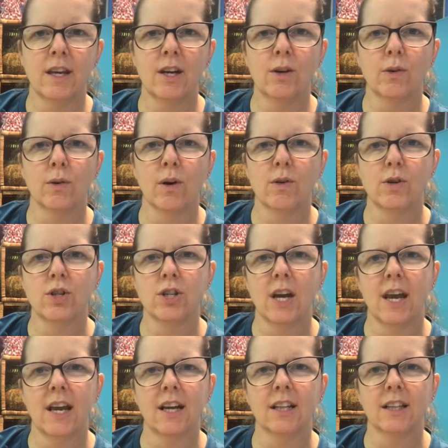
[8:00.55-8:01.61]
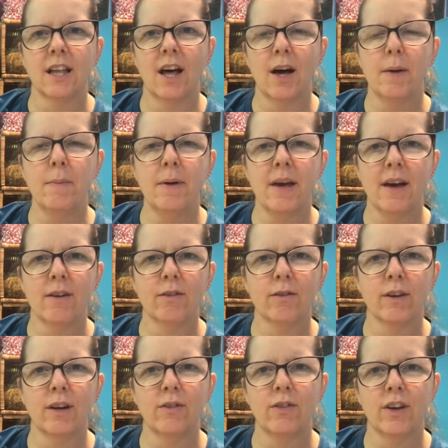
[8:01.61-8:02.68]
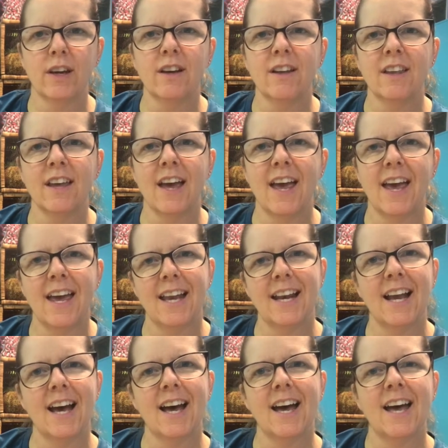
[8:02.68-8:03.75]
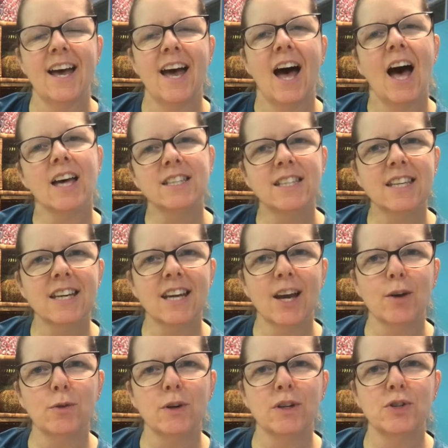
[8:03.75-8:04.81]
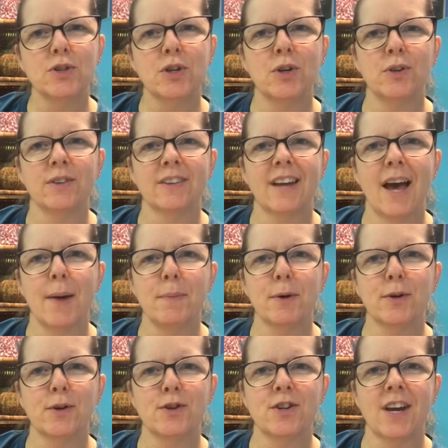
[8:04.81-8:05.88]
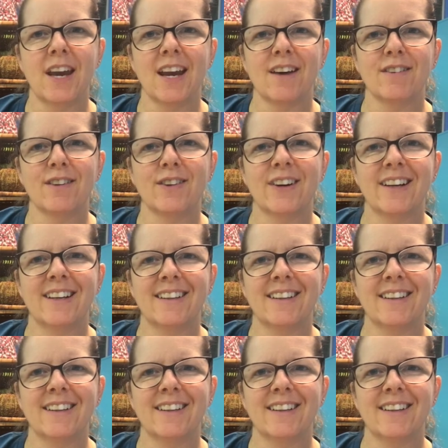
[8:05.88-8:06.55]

Crochet Club reveal, and I'll see you again real soon. Happy crocheting, everyone.